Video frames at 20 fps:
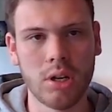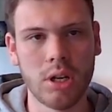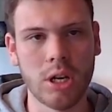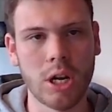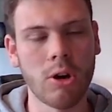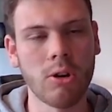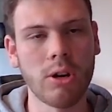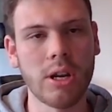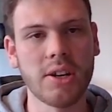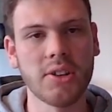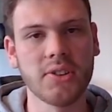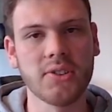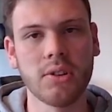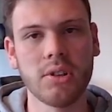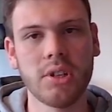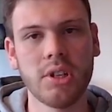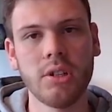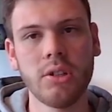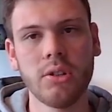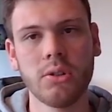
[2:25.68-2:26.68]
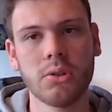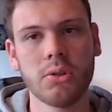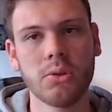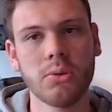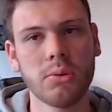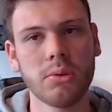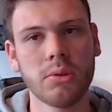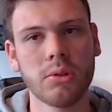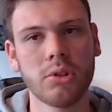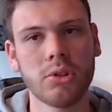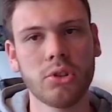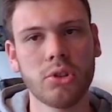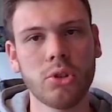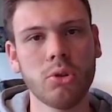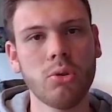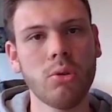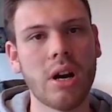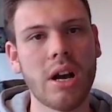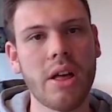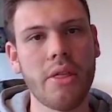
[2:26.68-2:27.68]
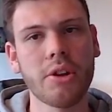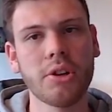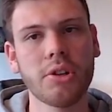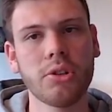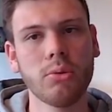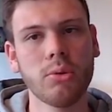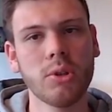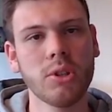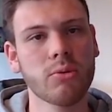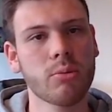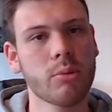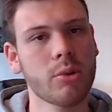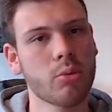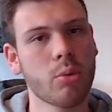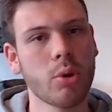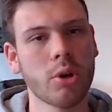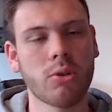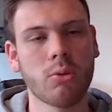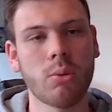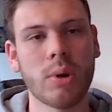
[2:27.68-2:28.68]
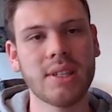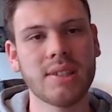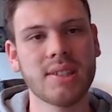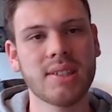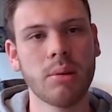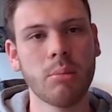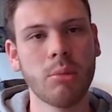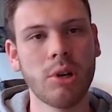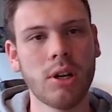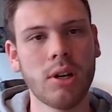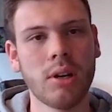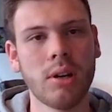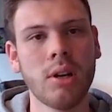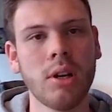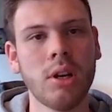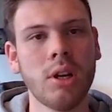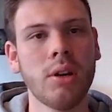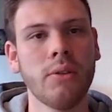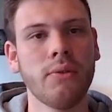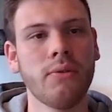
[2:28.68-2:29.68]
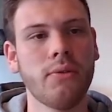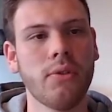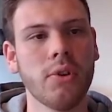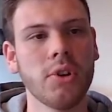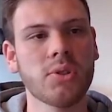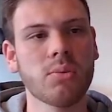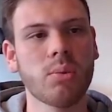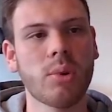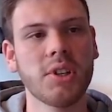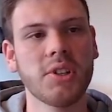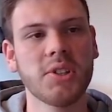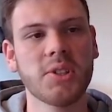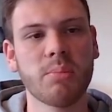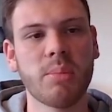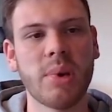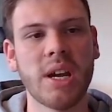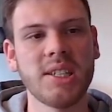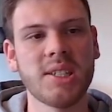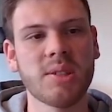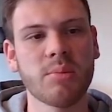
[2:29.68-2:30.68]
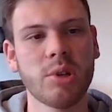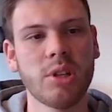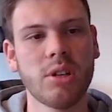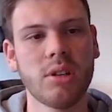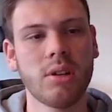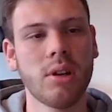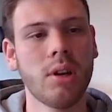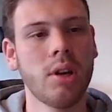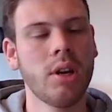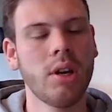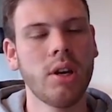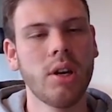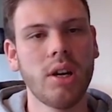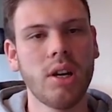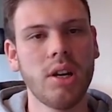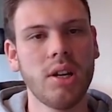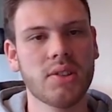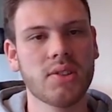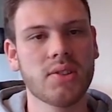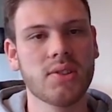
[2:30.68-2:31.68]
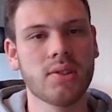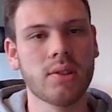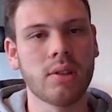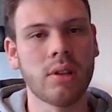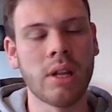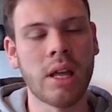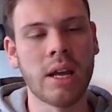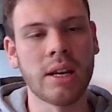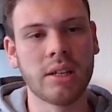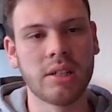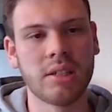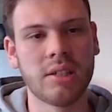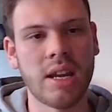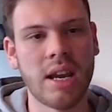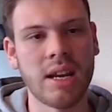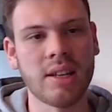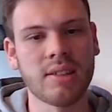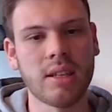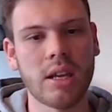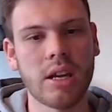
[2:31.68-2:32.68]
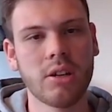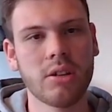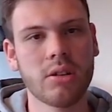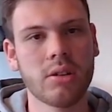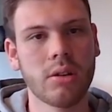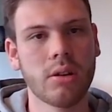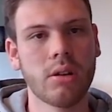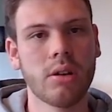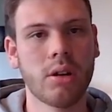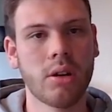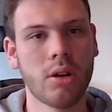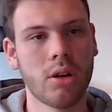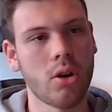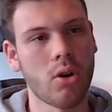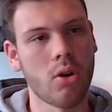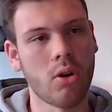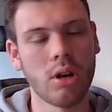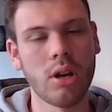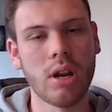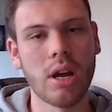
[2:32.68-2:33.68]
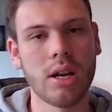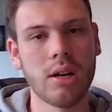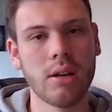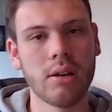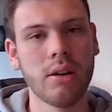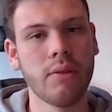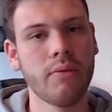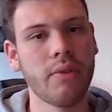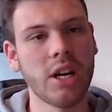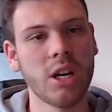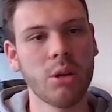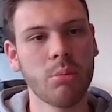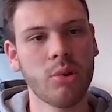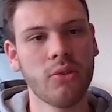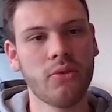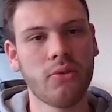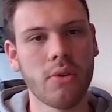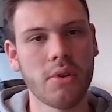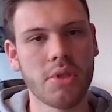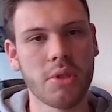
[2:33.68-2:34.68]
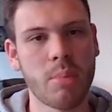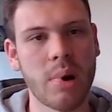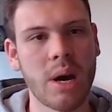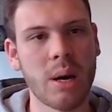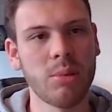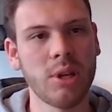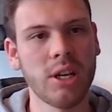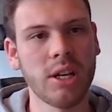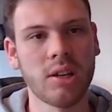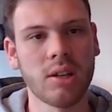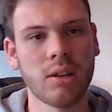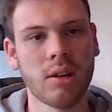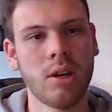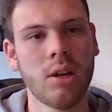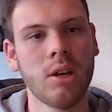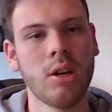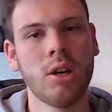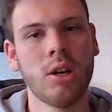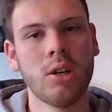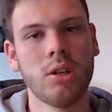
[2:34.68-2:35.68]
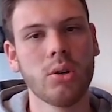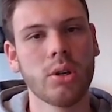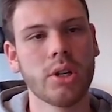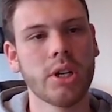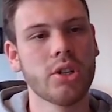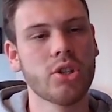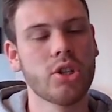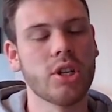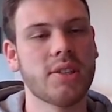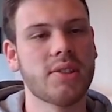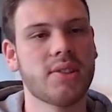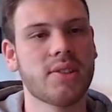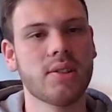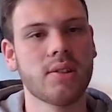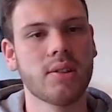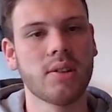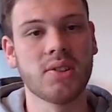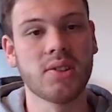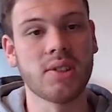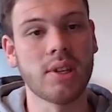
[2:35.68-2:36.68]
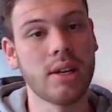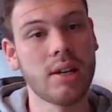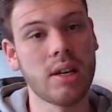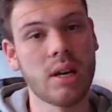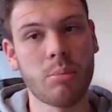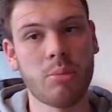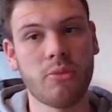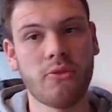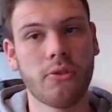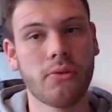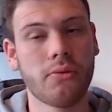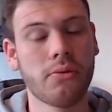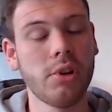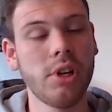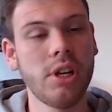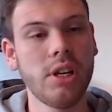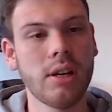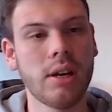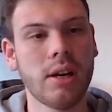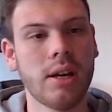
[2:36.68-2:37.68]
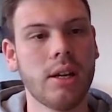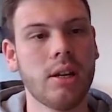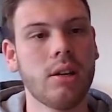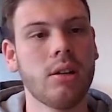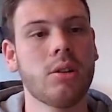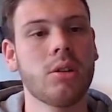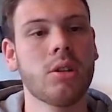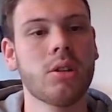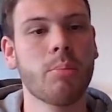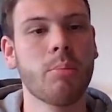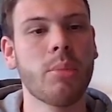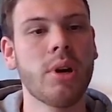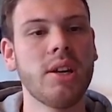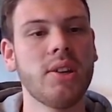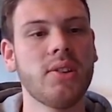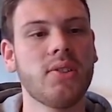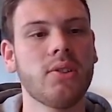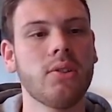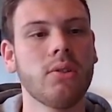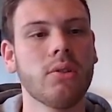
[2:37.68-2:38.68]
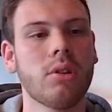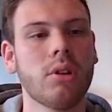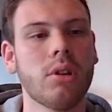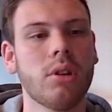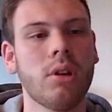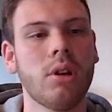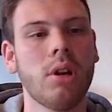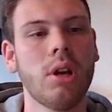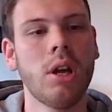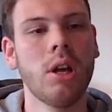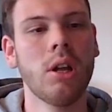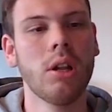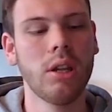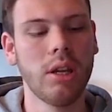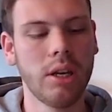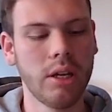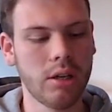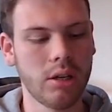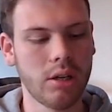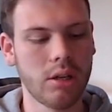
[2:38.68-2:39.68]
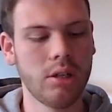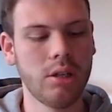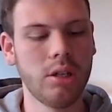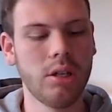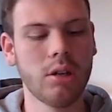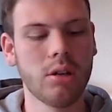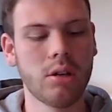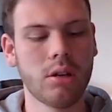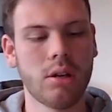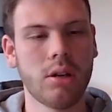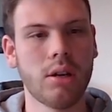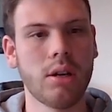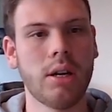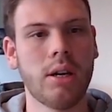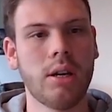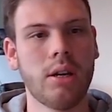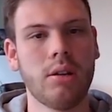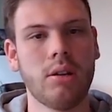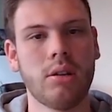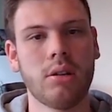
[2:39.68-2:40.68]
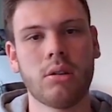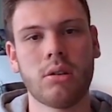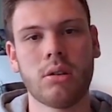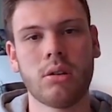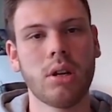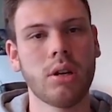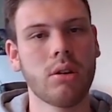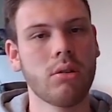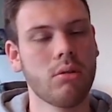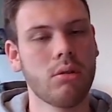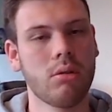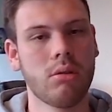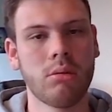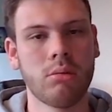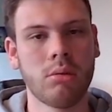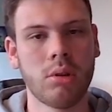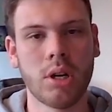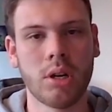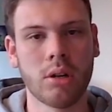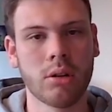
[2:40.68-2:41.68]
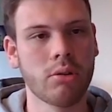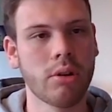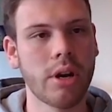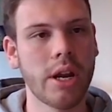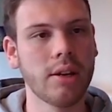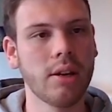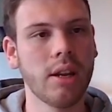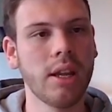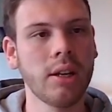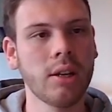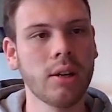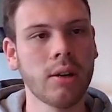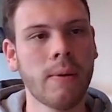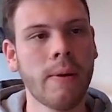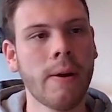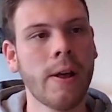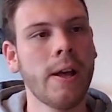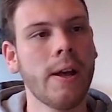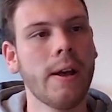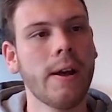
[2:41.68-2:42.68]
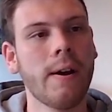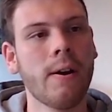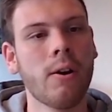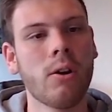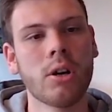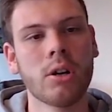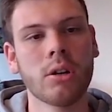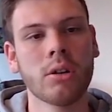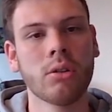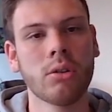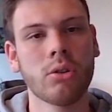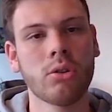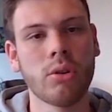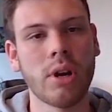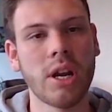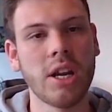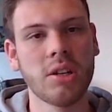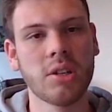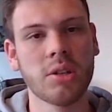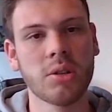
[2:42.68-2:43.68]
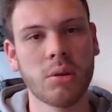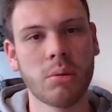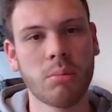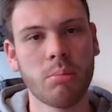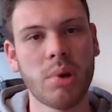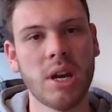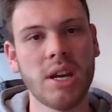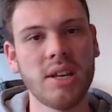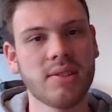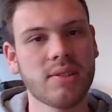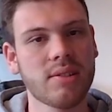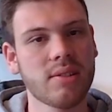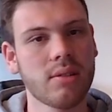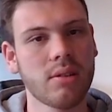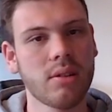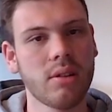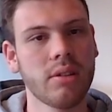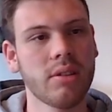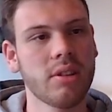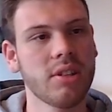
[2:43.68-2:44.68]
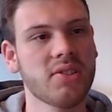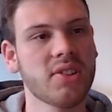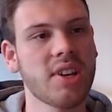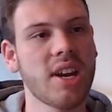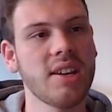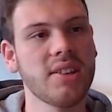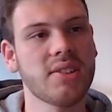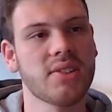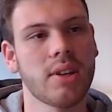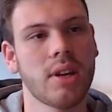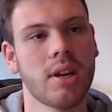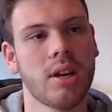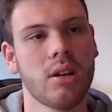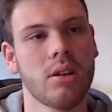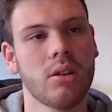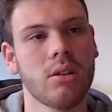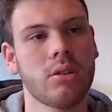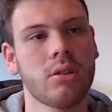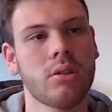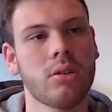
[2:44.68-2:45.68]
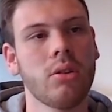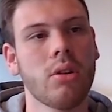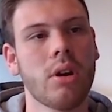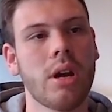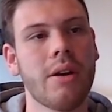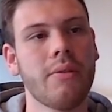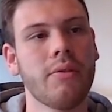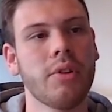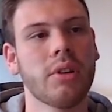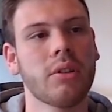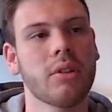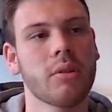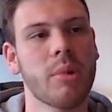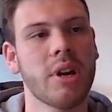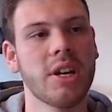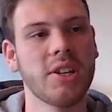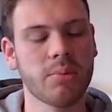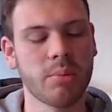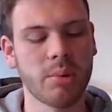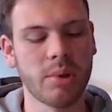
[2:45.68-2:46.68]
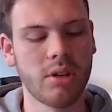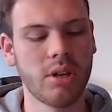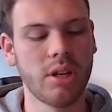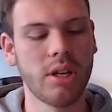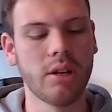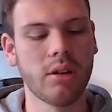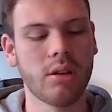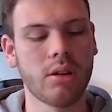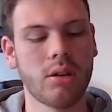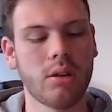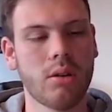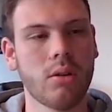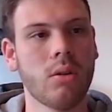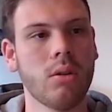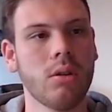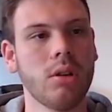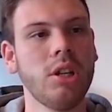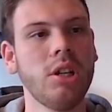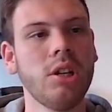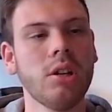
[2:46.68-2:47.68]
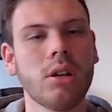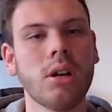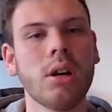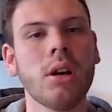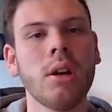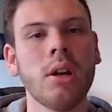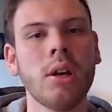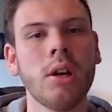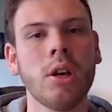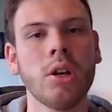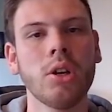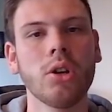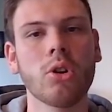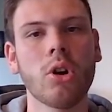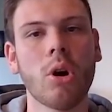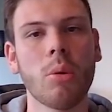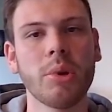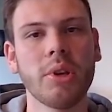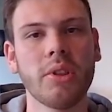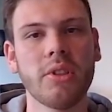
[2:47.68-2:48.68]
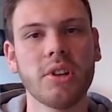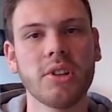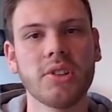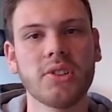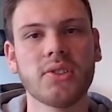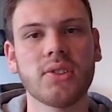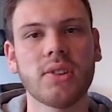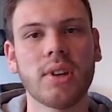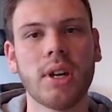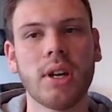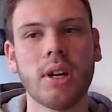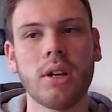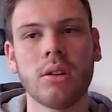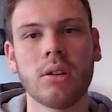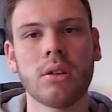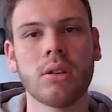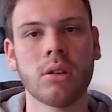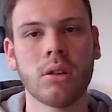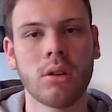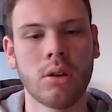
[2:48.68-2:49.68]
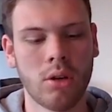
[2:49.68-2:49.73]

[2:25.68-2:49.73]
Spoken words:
now let us continue to 2 other tools which work quite similar. First one is Pastebin. It's like a text editor online available for the public. You can just sign up for free and paste your link in here and click on create link or create paste in this case, and you're having the Pastebin link on here. You copy this and